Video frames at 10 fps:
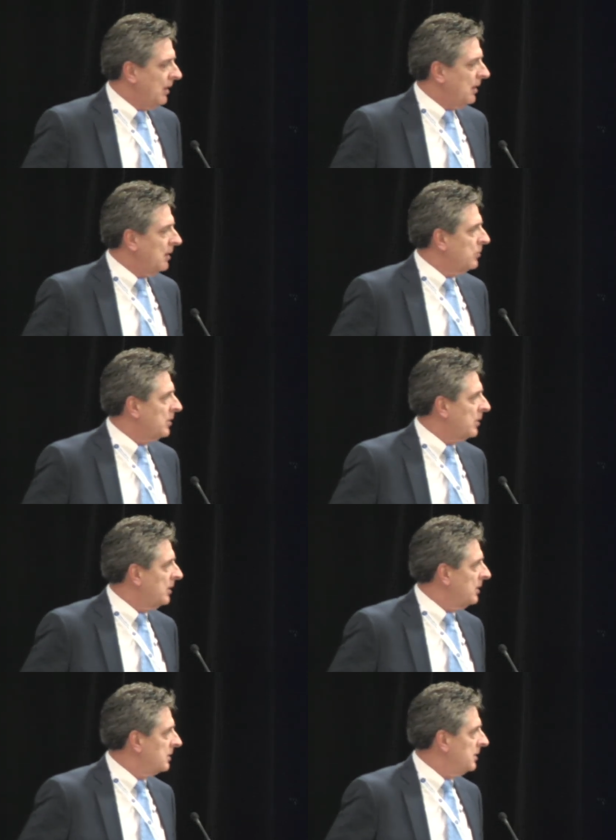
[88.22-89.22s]
We're
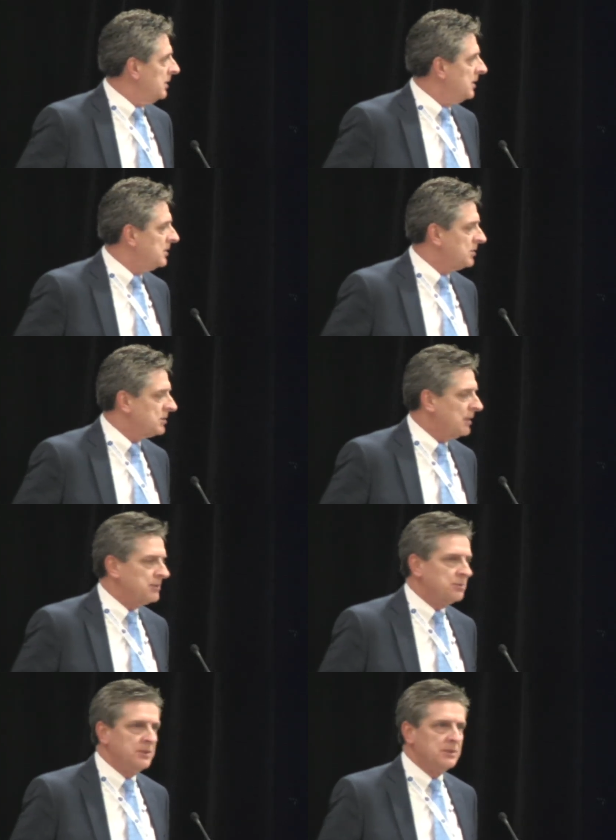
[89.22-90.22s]
conducting needs
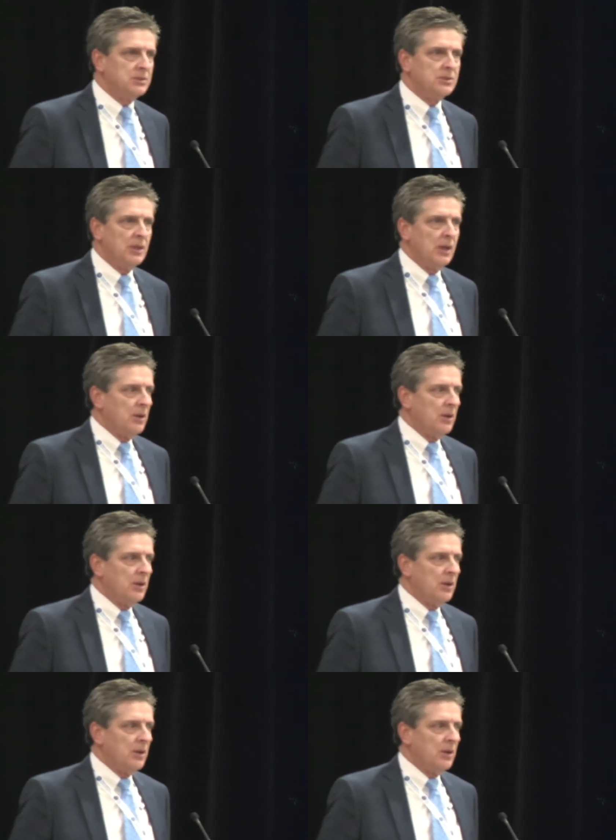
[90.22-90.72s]
assessments.